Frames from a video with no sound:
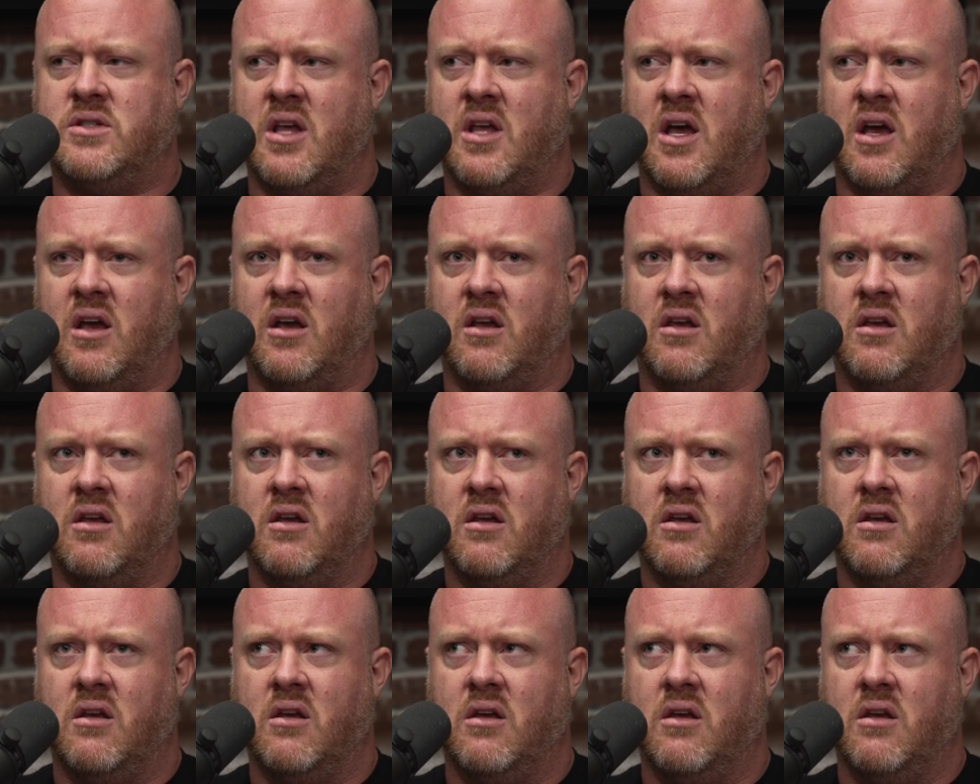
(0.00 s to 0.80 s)
like,
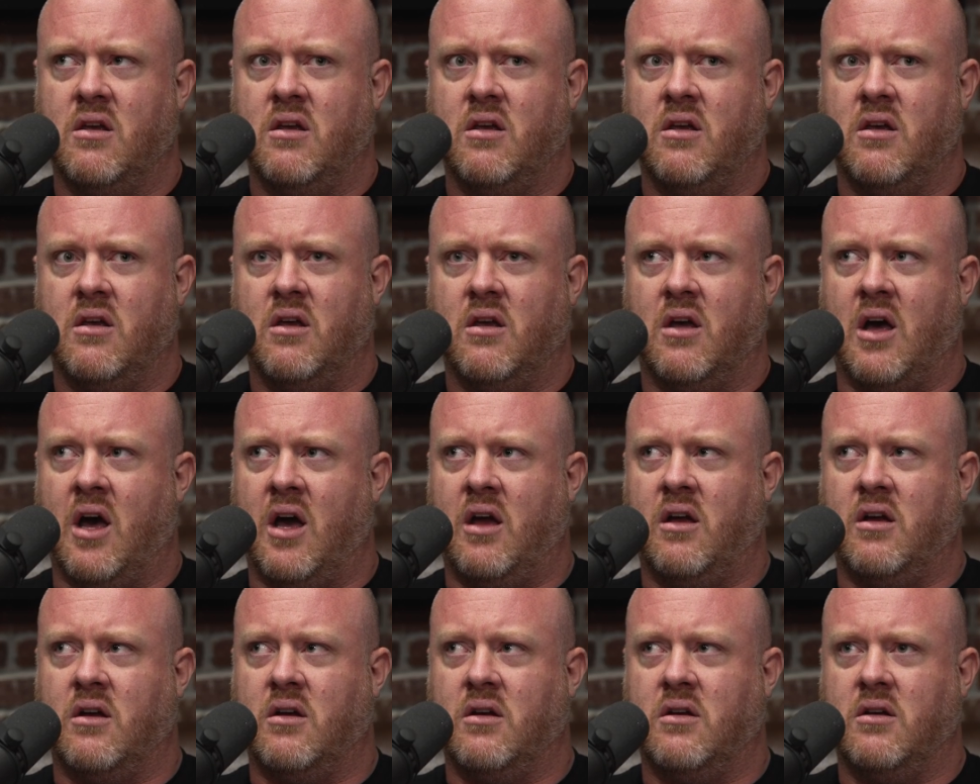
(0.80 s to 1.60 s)

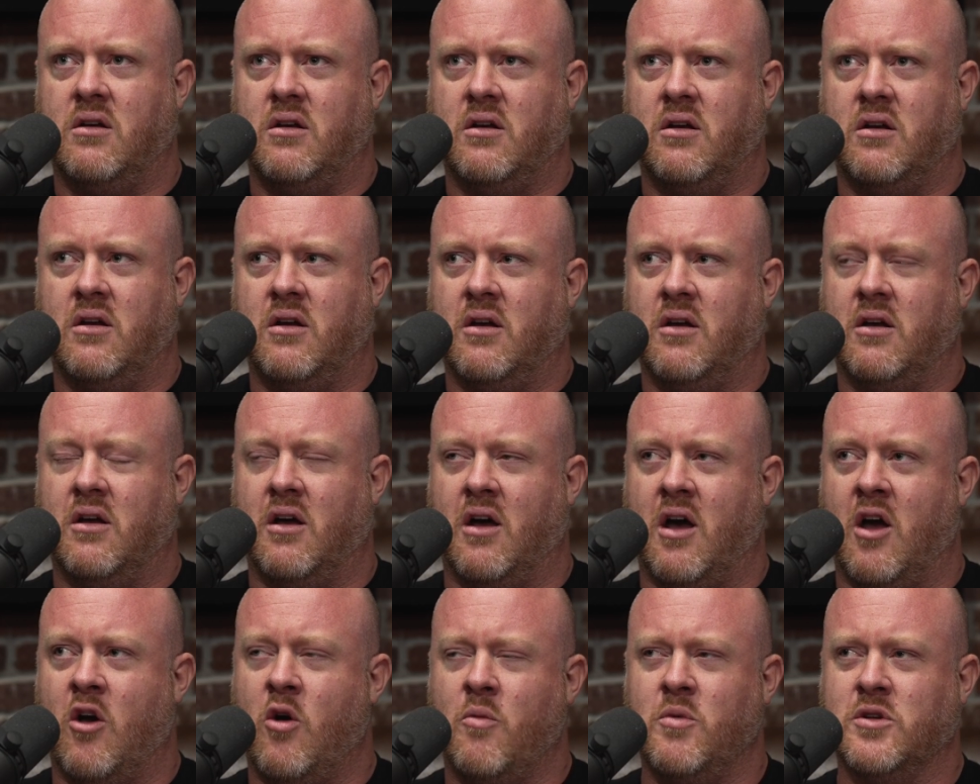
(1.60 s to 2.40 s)
I
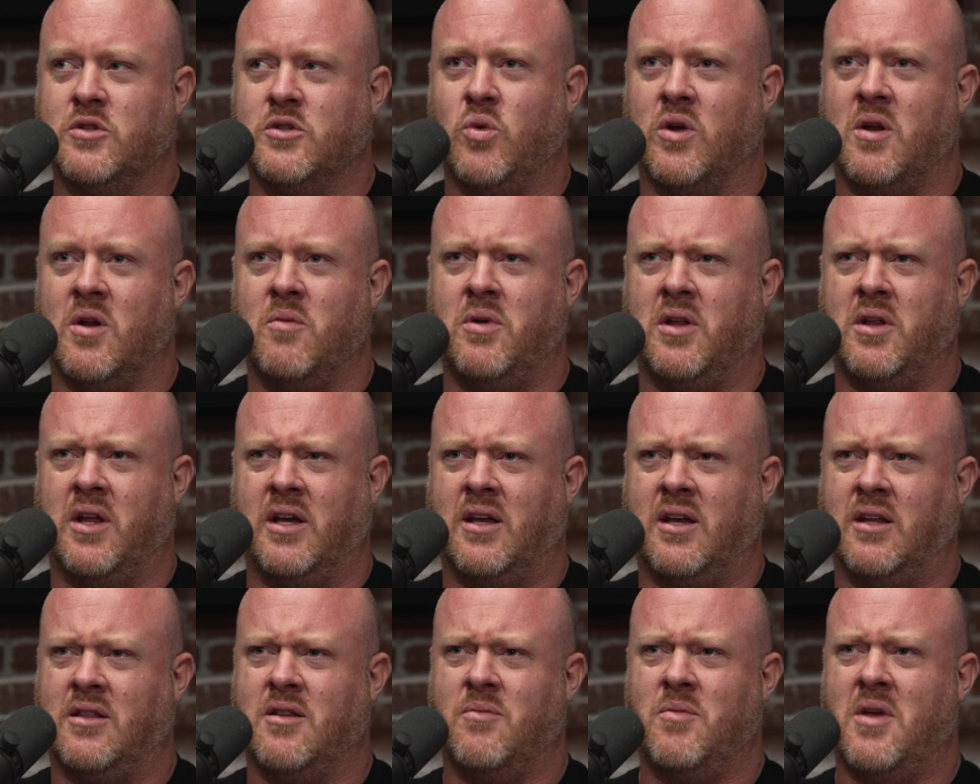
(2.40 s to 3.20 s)
almost want to be like,
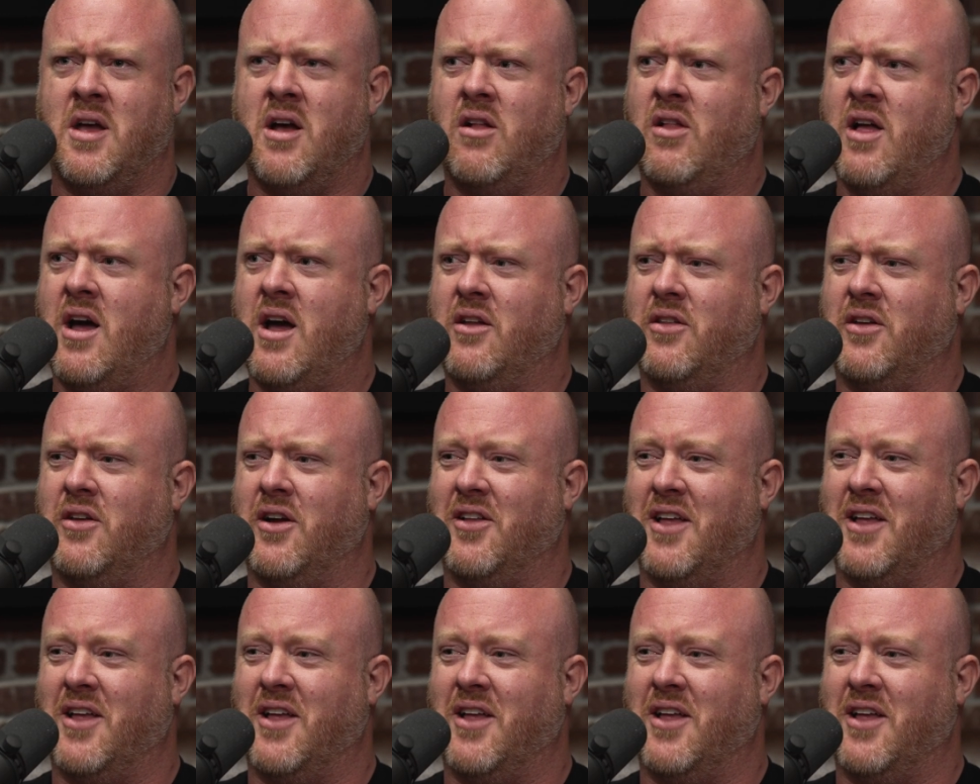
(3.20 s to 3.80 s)
get them the hell out of there.